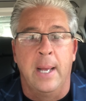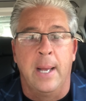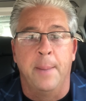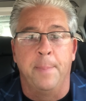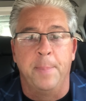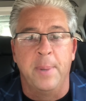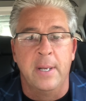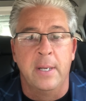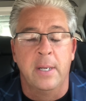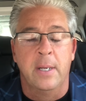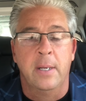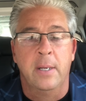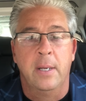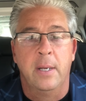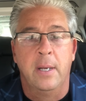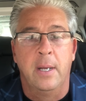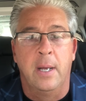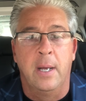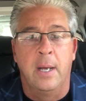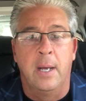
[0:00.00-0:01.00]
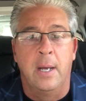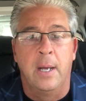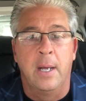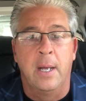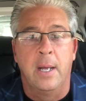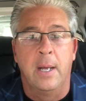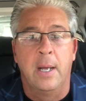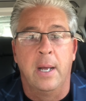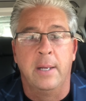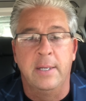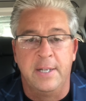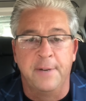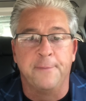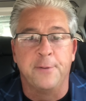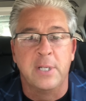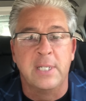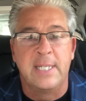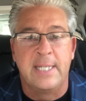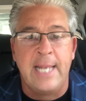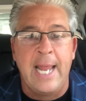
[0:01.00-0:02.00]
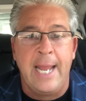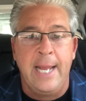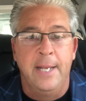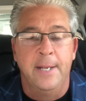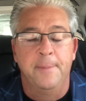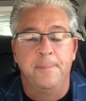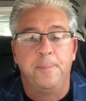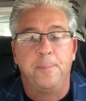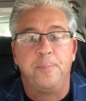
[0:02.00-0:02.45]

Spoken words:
up in a different state.